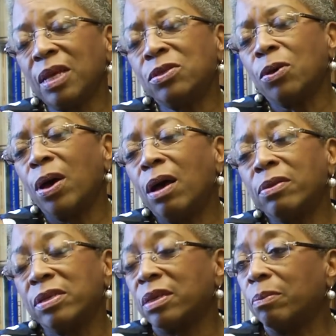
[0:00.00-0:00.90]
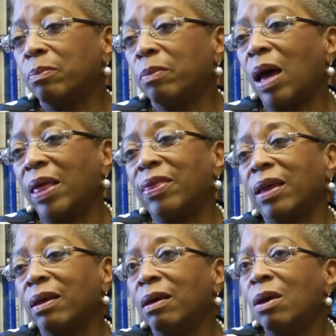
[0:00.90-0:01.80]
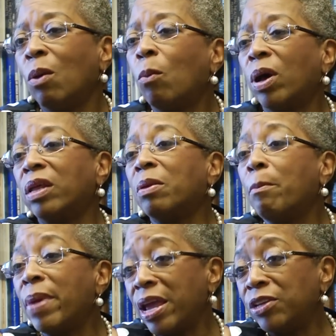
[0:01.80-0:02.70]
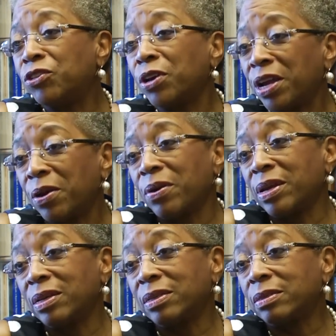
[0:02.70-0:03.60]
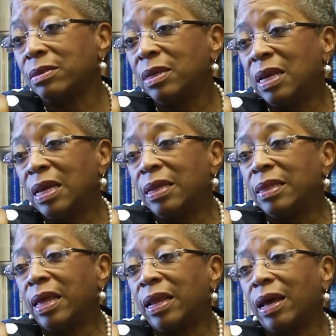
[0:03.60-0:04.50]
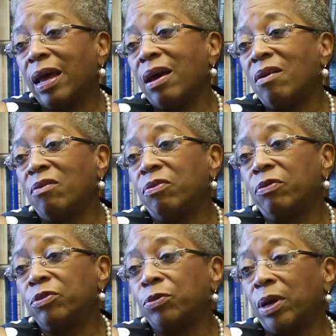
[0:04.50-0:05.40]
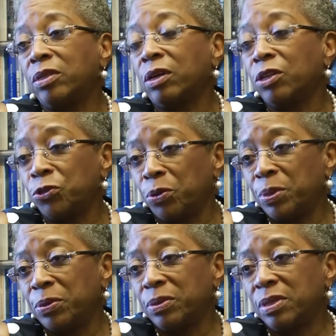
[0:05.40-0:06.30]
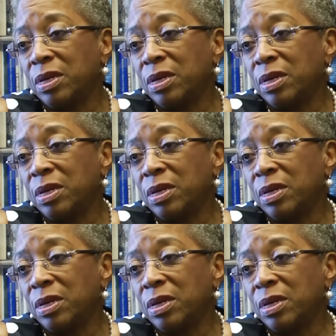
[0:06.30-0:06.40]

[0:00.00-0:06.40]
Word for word: So health is, I think, one of the major areas that I have tried to contribute